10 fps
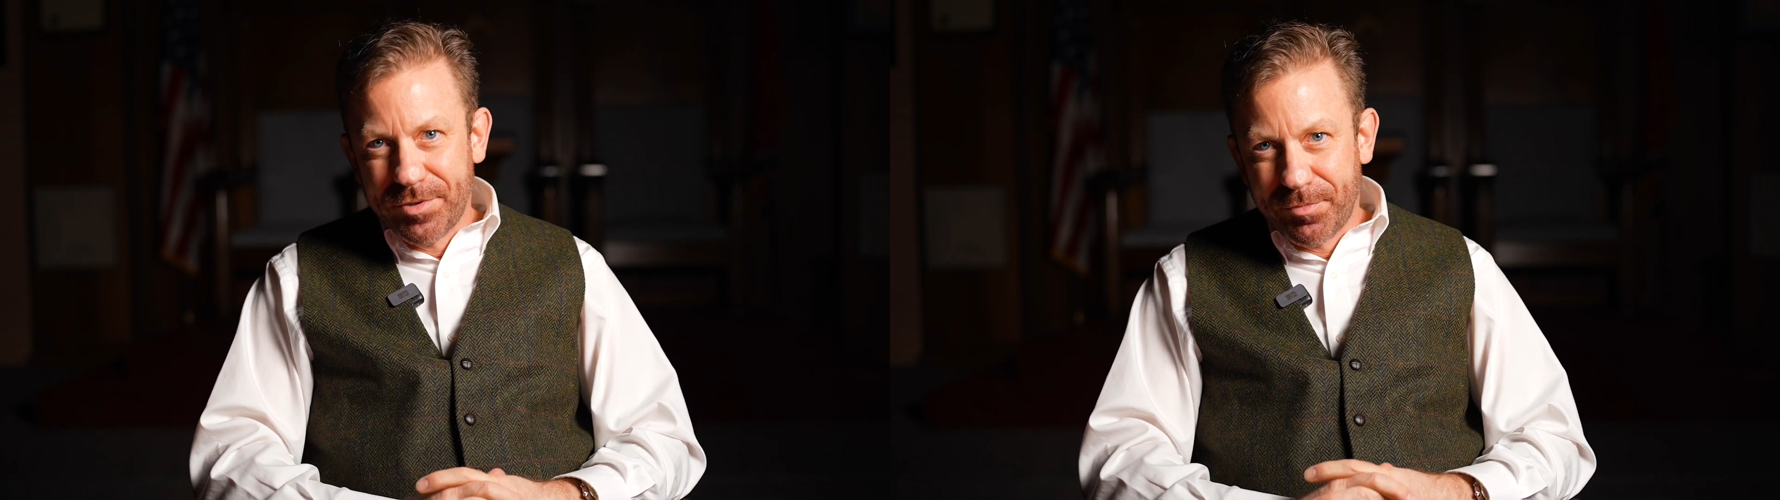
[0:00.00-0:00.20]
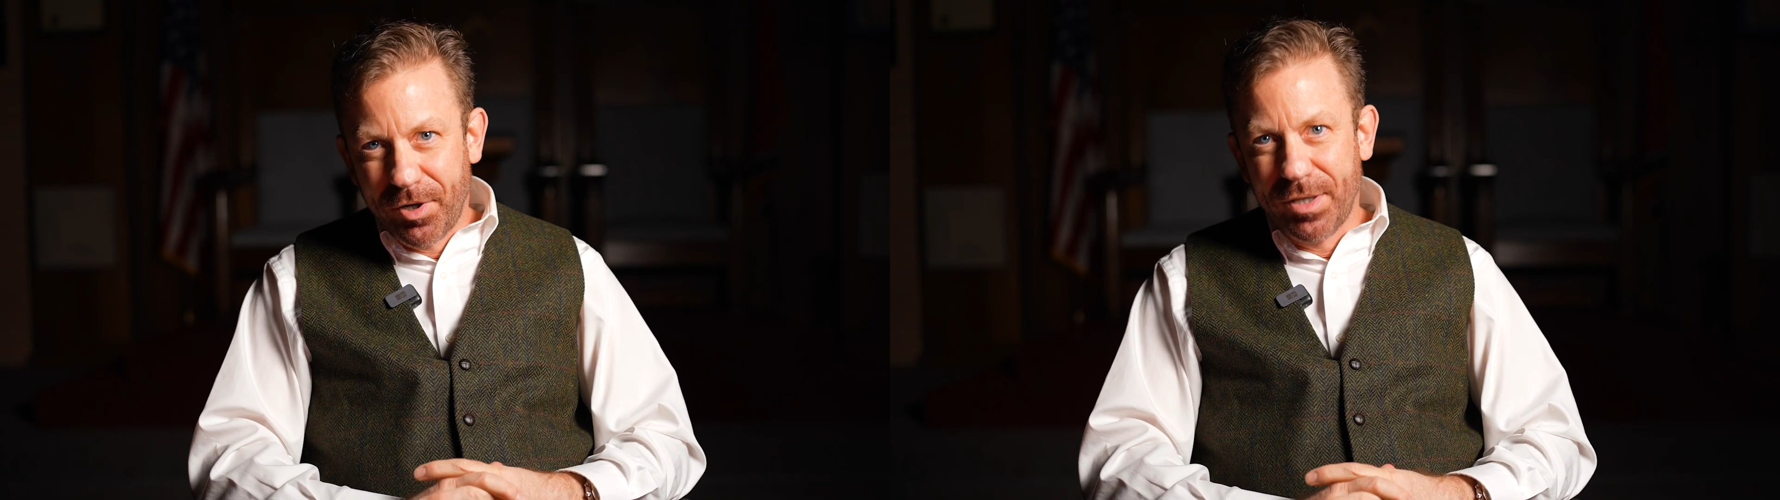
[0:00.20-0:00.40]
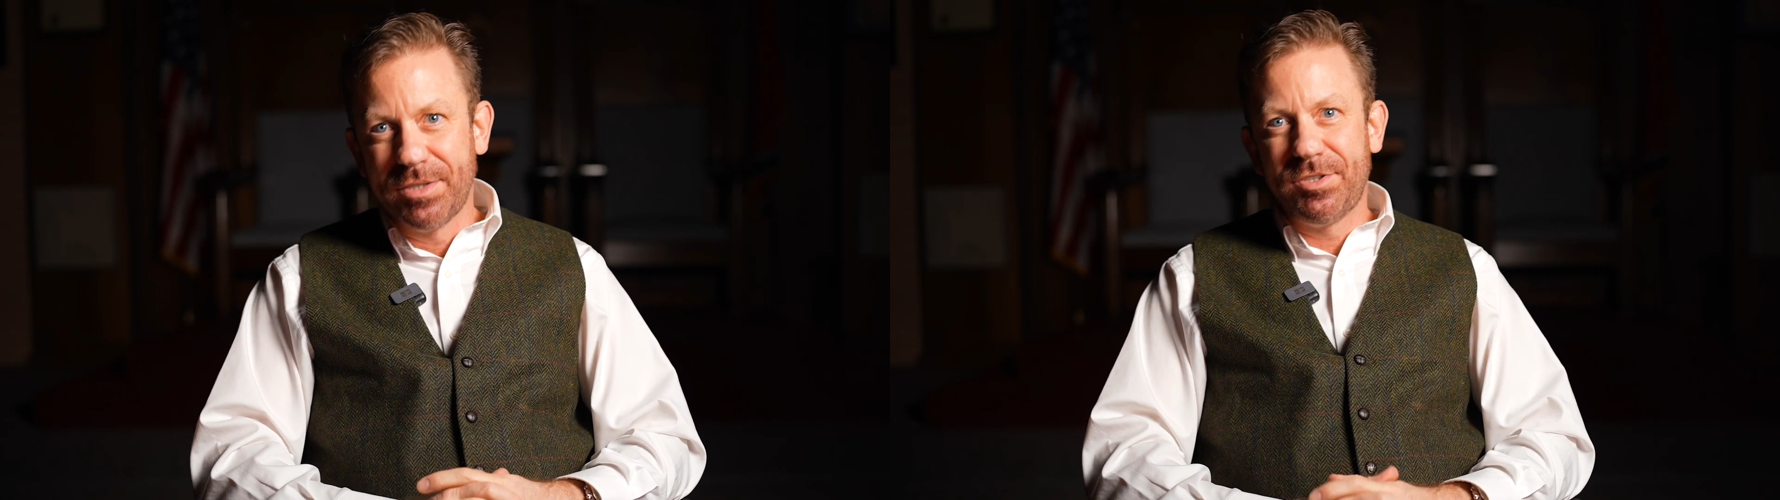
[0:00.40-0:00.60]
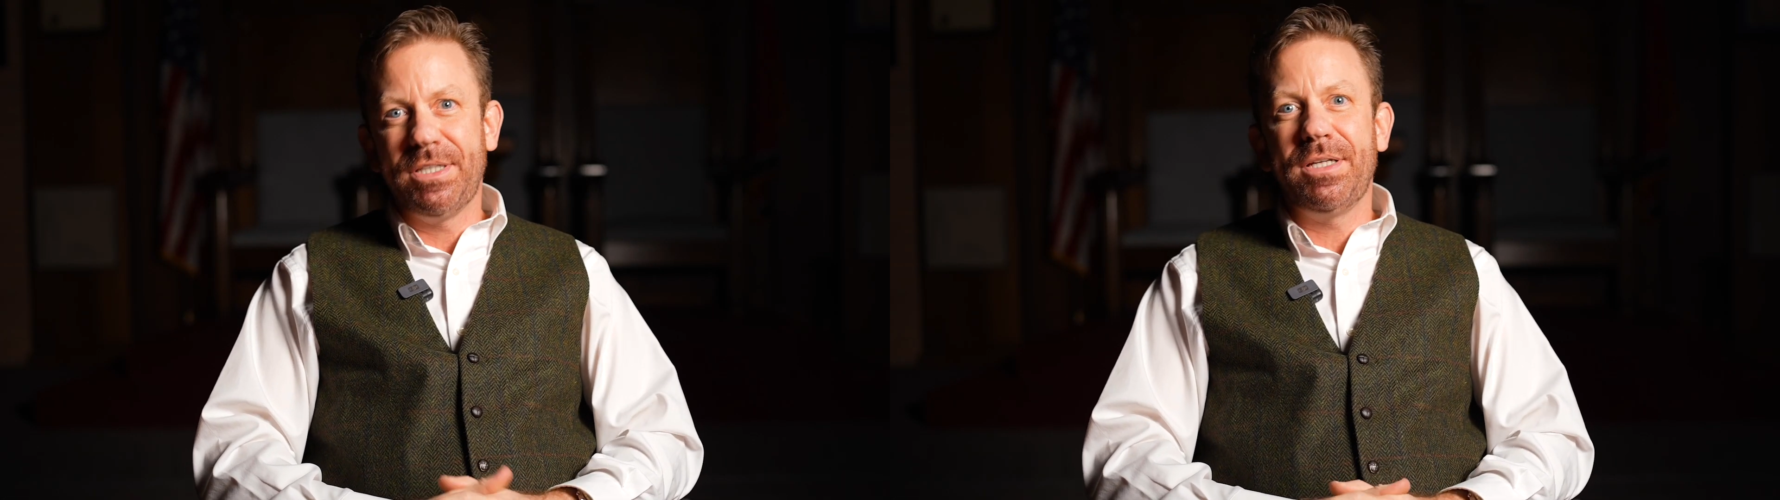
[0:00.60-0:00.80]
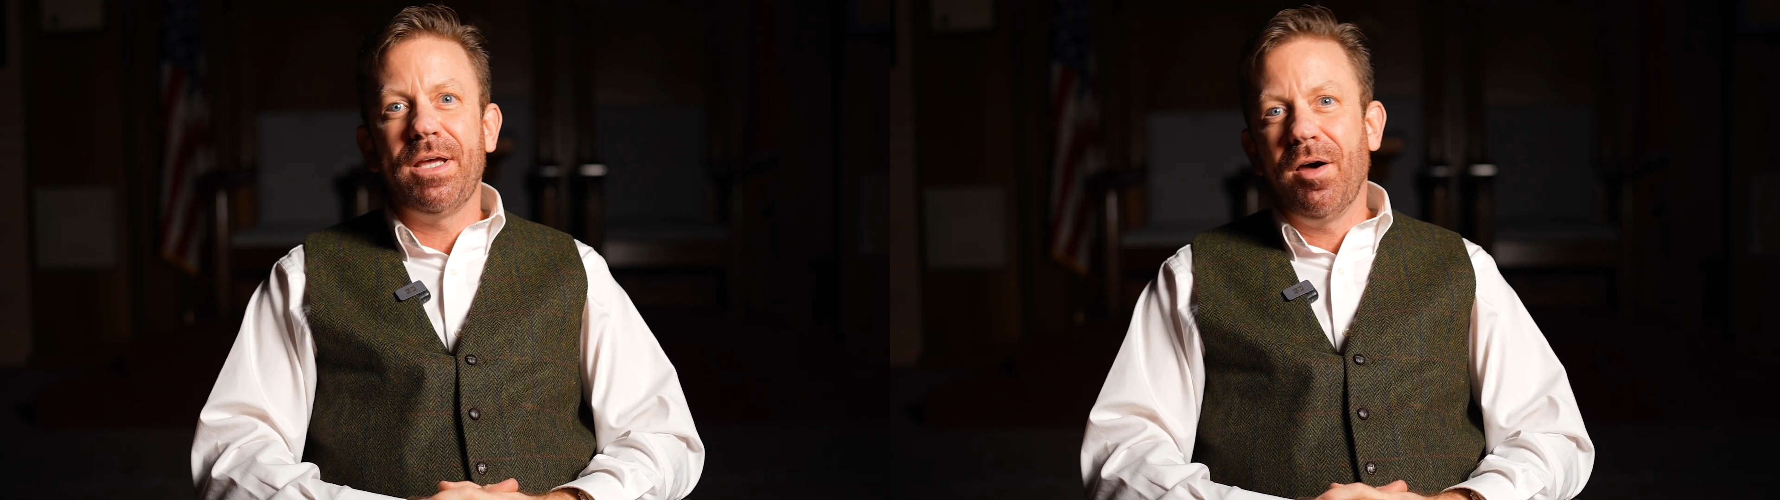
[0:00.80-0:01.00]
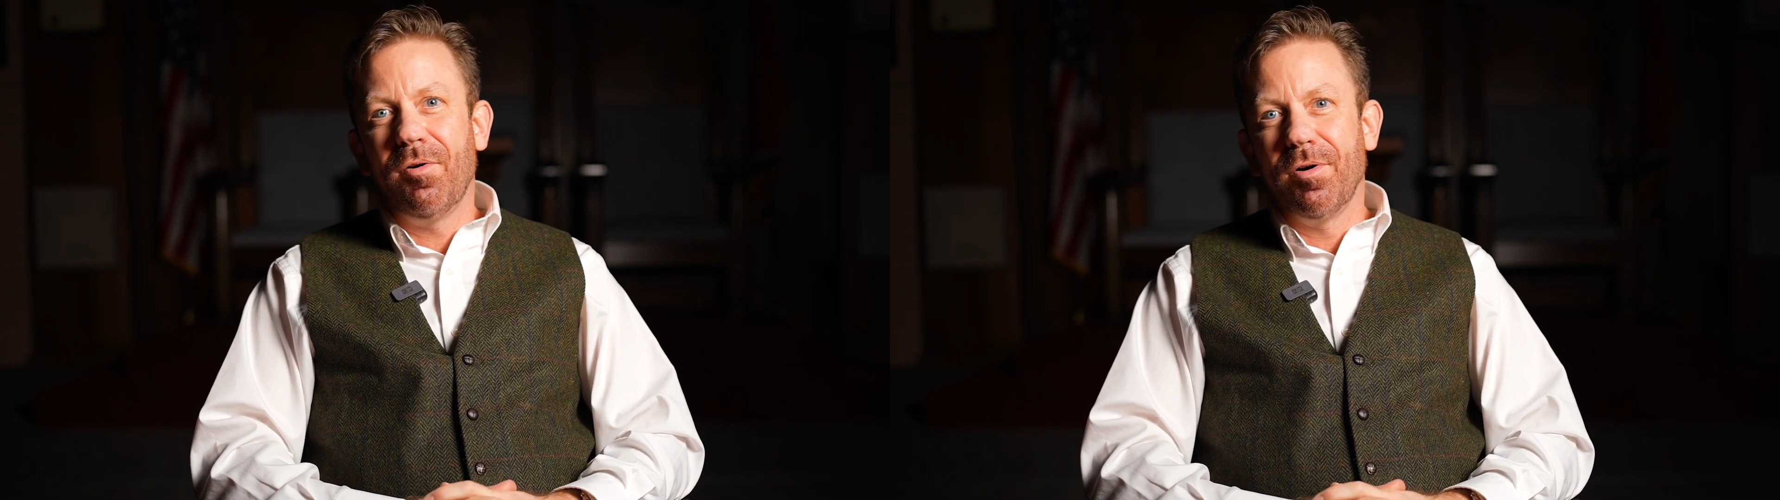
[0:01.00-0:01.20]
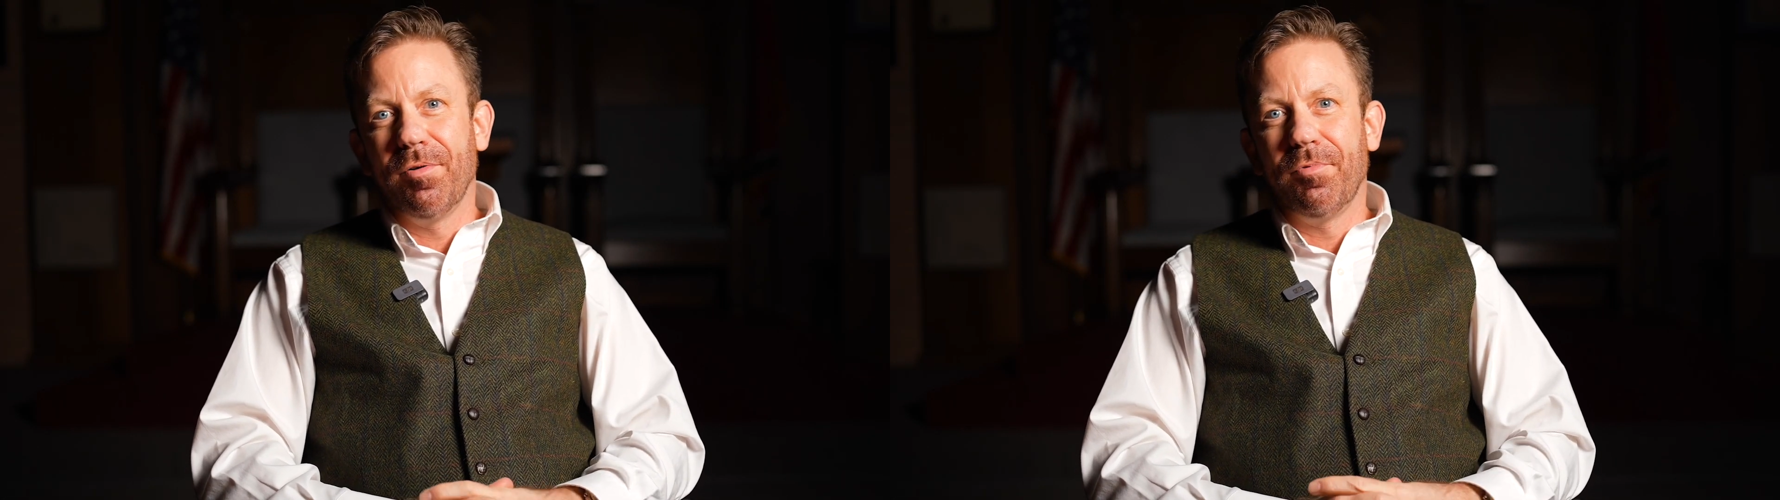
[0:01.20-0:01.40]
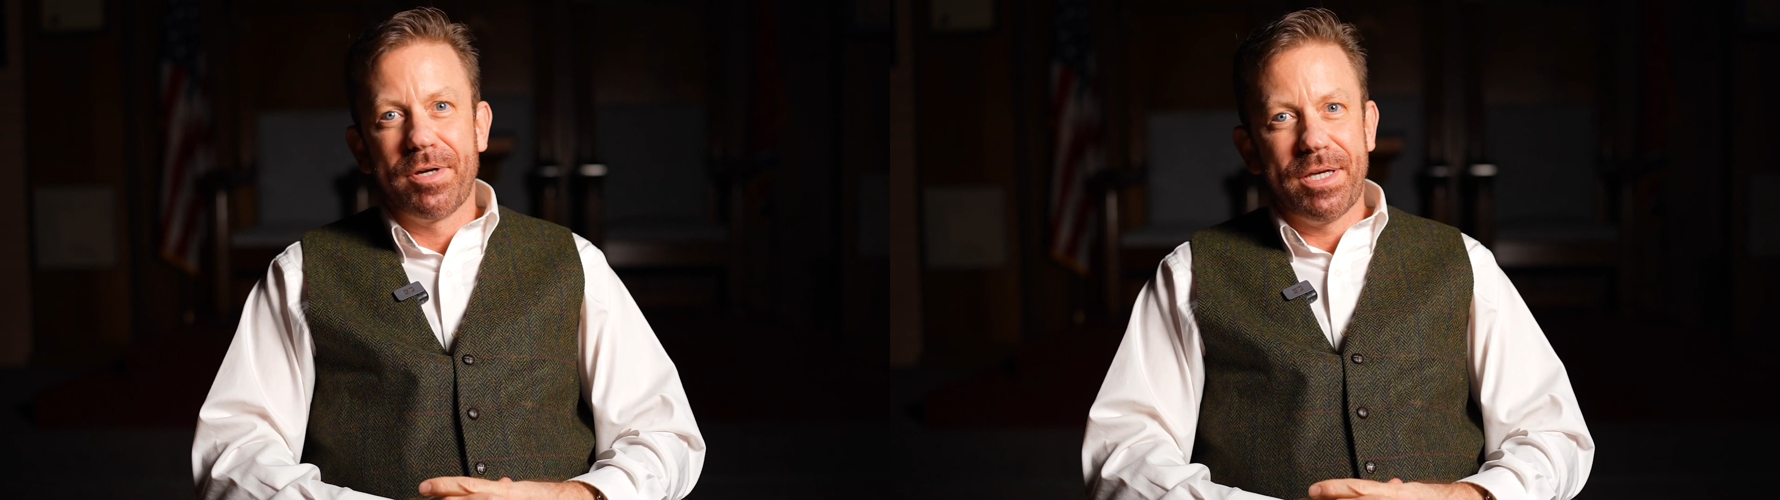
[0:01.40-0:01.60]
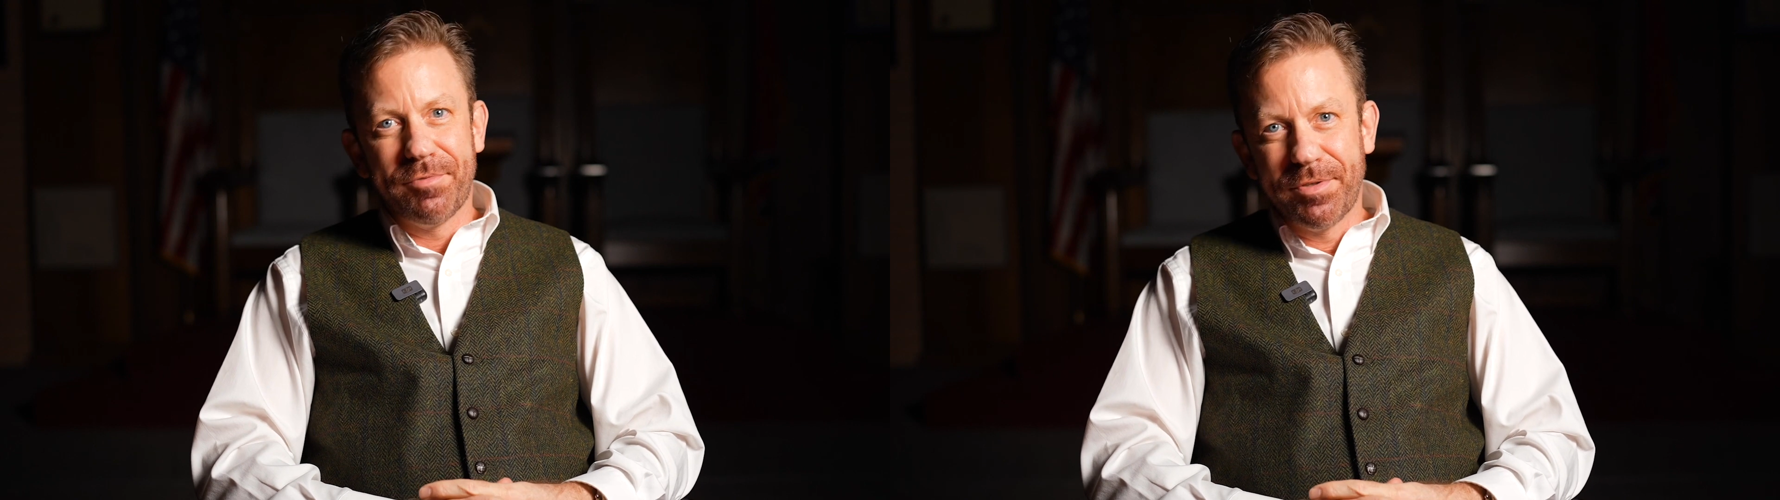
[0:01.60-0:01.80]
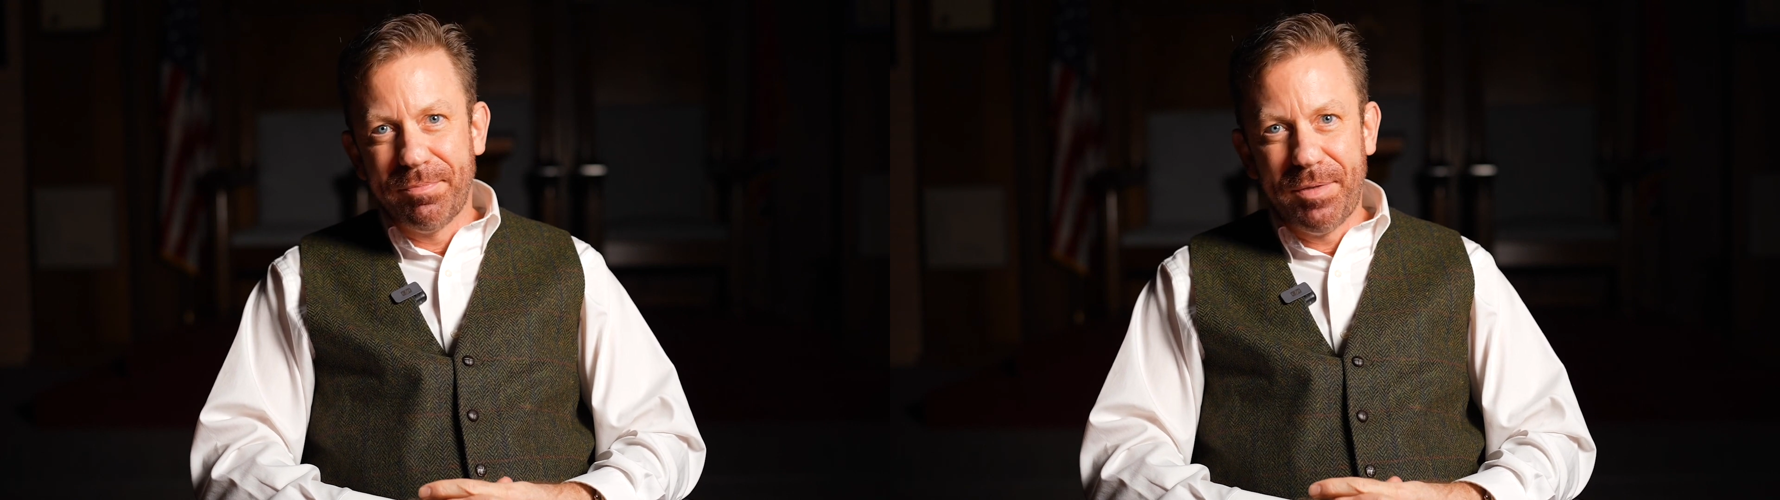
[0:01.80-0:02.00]
numerology or working
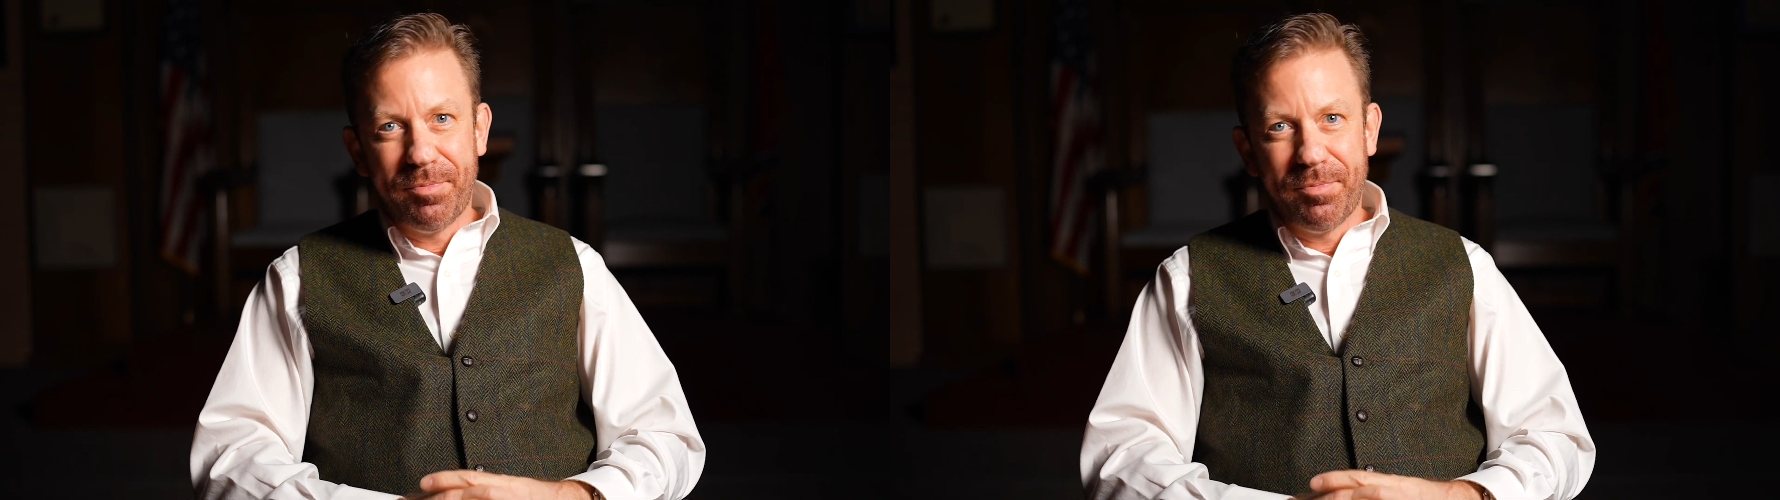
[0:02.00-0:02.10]
with me,